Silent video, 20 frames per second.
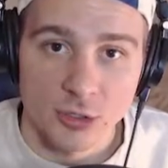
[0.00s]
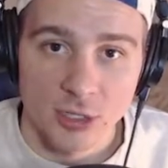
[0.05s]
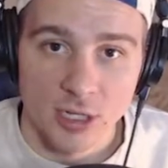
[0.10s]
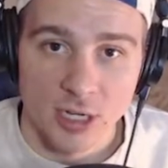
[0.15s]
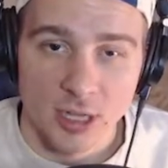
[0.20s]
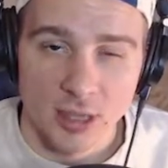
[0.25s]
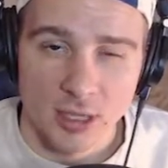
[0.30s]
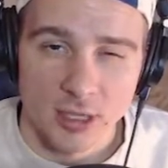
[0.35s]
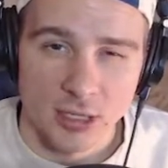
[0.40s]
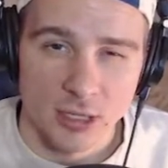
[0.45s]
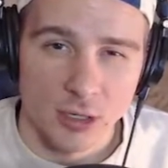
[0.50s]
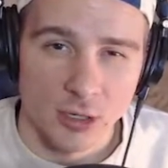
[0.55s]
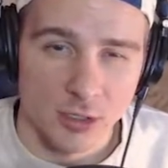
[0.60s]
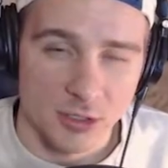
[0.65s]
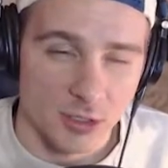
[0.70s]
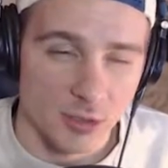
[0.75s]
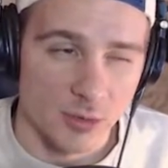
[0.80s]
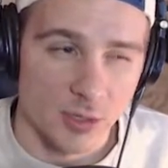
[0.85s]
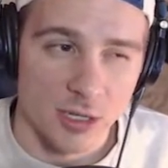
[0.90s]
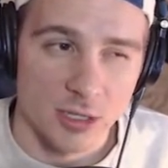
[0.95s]
I think he
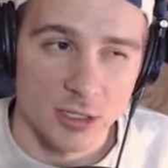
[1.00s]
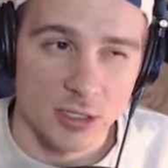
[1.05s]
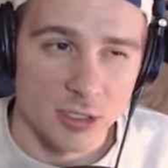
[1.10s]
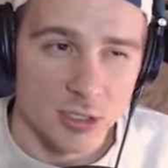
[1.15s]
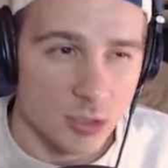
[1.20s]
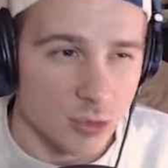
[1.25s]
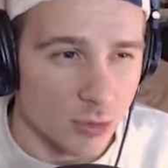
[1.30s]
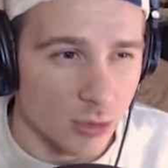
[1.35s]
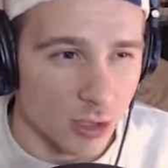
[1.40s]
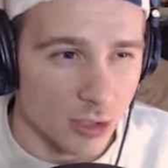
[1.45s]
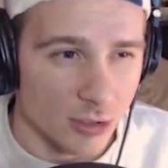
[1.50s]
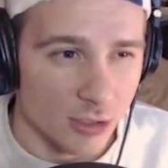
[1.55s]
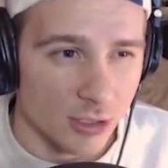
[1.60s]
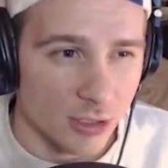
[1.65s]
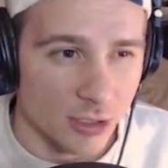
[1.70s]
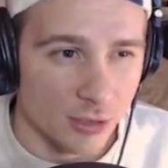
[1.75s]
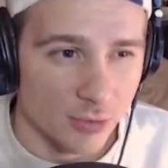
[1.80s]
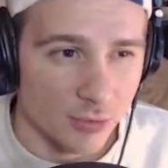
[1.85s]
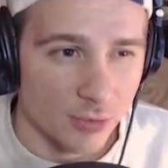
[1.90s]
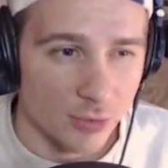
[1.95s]
also ran the 200
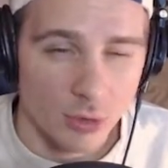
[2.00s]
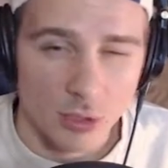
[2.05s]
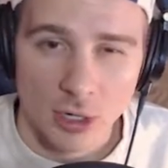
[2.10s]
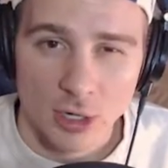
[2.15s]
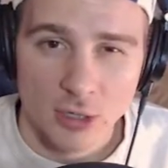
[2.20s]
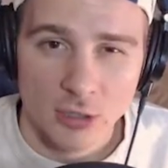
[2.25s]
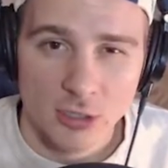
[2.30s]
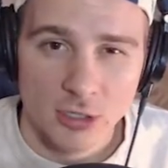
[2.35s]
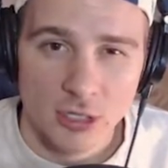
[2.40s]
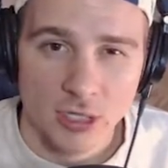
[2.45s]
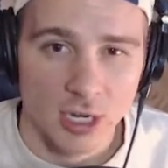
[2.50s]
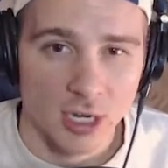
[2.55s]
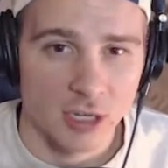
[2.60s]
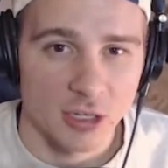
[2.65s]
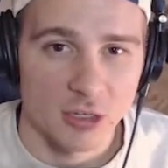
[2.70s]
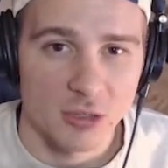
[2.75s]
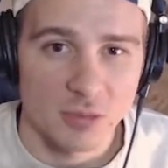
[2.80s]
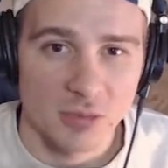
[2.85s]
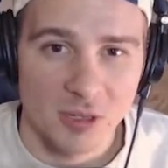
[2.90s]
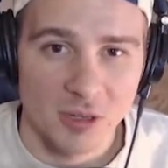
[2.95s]
and 400. I
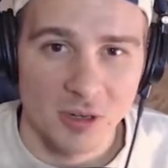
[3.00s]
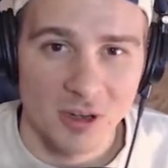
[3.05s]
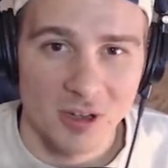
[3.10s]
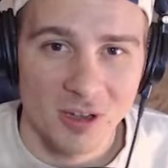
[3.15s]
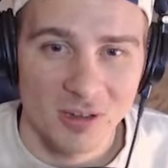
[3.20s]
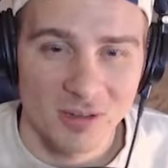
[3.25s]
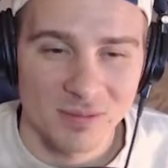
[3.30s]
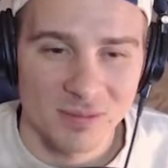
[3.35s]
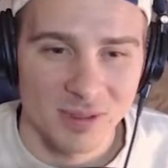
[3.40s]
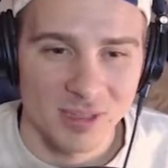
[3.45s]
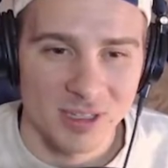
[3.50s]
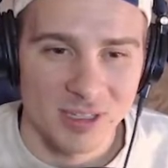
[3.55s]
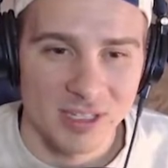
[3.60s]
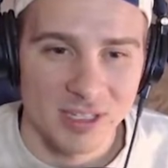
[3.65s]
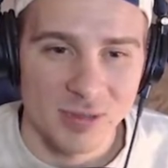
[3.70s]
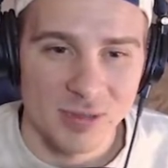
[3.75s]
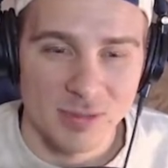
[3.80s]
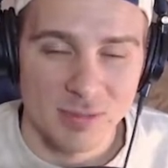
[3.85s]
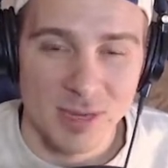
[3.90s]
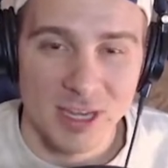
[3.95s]
could be wrong, but
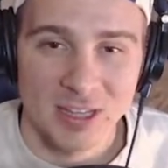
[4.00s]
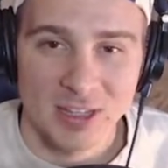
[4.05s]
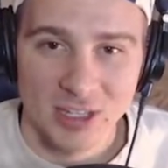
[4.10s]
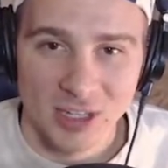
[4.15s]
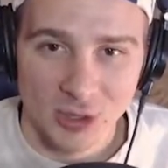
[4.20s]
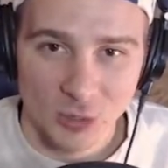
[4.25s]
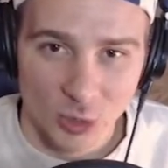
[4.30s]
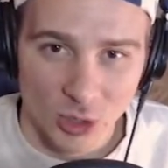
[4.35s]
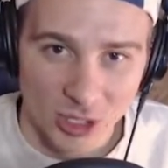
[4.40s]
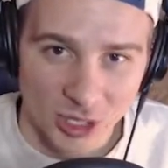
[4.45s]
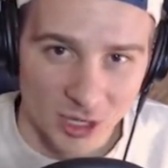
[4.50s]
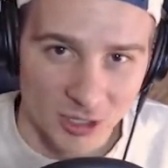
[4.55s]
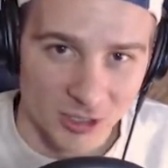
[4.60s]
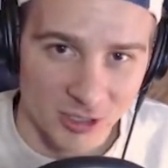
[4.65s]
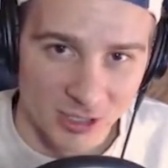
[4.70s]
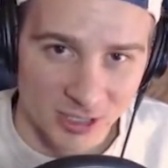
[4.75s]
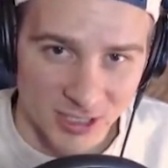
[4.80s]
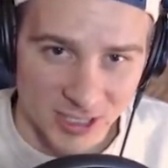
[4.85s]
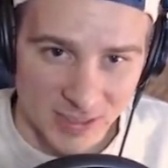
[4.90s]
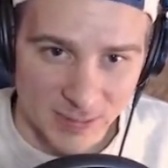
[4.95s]
he was mainly a
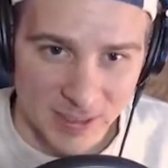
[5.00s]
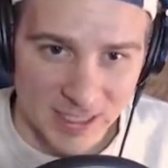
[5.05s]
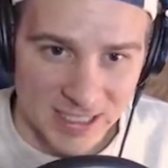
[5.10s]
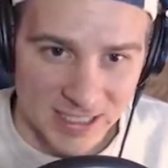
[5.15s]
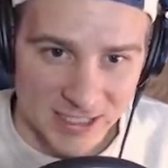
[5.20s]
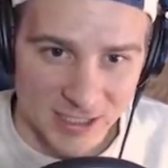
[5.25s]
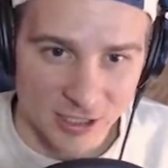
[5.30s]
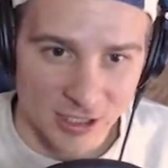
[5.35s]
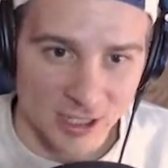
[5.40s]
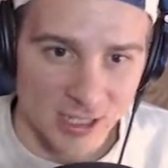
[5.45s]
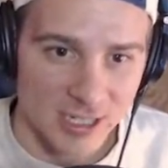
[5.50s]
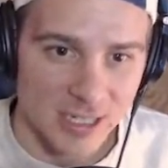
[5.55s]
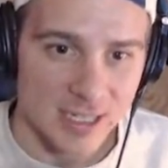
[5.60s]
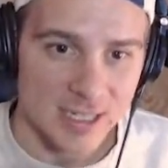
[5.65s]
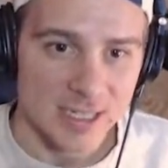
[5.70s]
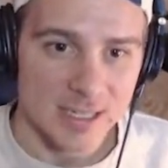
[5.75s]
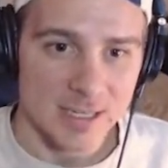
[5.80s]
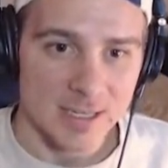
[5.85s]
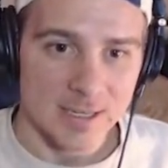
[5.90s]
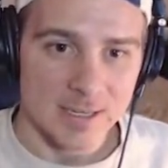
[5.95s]
100 speedster.
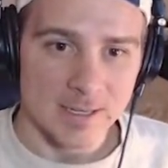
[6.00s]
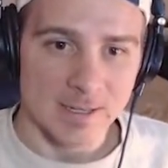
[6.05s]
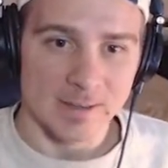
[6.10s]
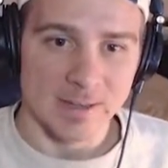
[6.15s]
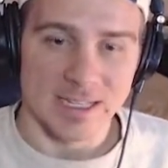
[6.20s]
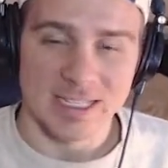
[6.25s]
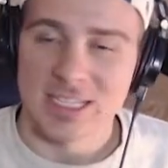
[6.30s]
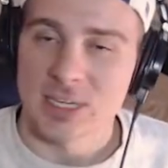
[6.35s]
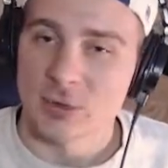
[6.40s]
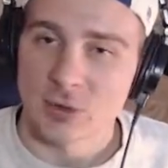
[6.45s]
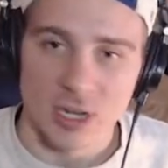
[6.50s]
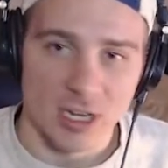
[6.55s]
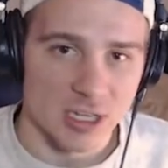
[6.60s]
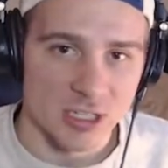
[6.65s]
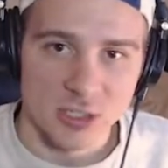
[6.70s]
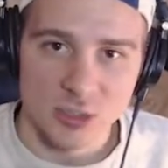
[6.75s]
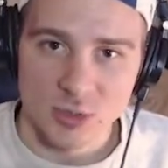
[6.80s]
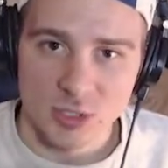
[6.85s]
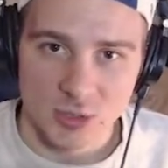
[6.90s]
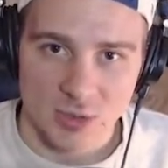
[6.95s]
Let's get right
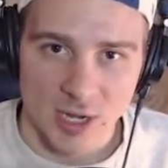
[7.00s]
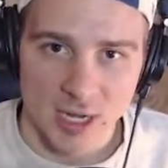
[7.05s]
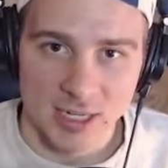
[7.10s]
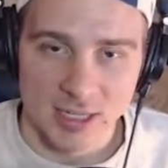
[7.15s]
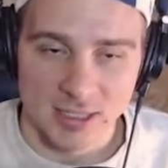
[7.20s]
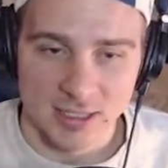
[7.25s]
into his ratings,